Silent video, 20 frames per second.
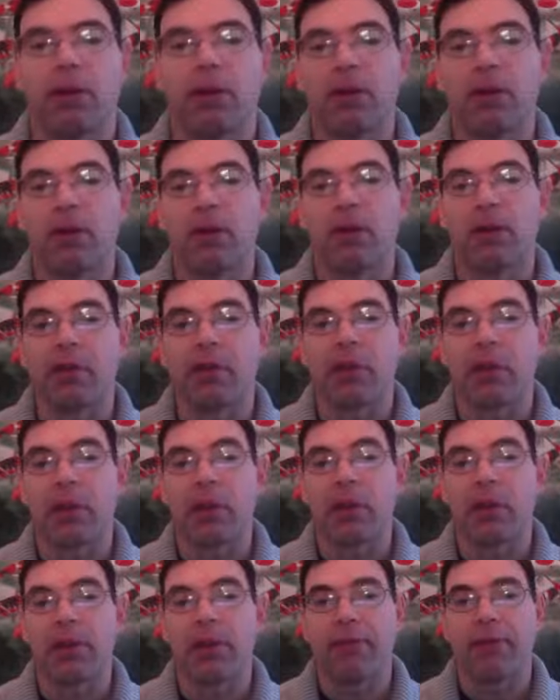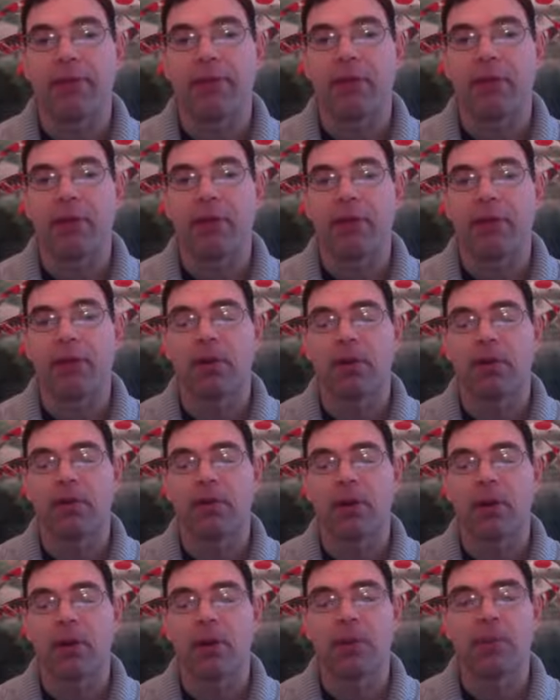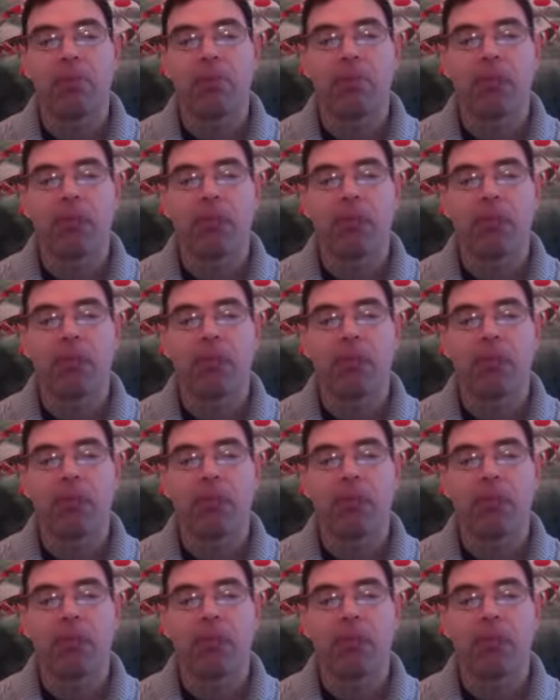first things you want to definitely look for.